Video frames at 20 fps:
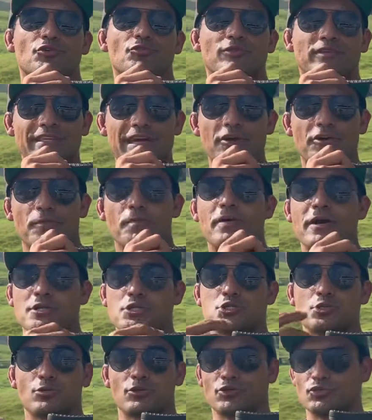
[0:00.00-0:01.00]
without a
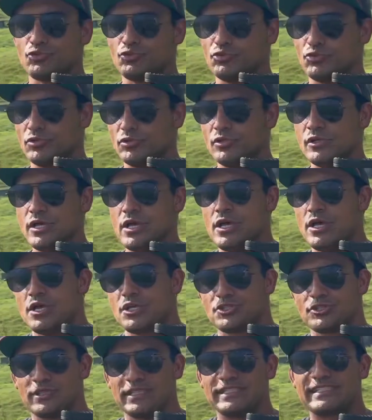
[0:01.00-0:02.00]
punch or a tool.
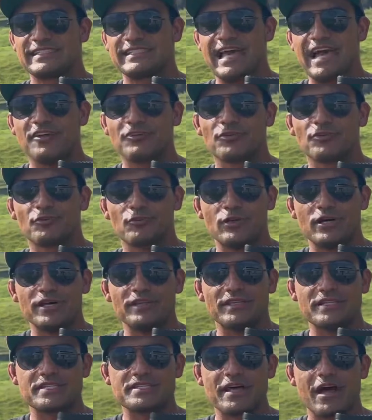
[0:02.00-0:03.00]
So the standard
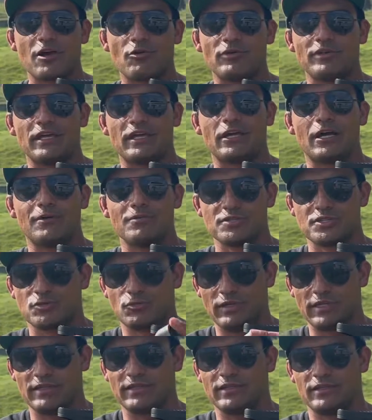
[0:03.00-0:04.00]
one, the stock one that comes
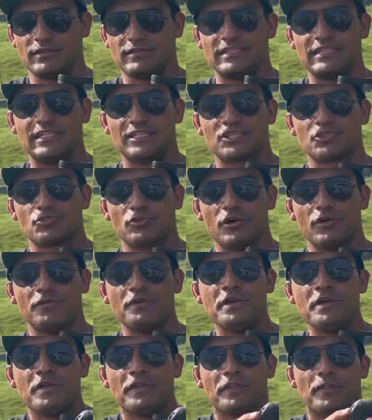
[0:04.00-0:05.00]
with the TS12,
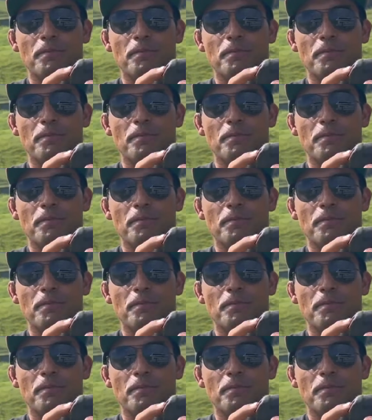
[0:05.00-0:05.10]
the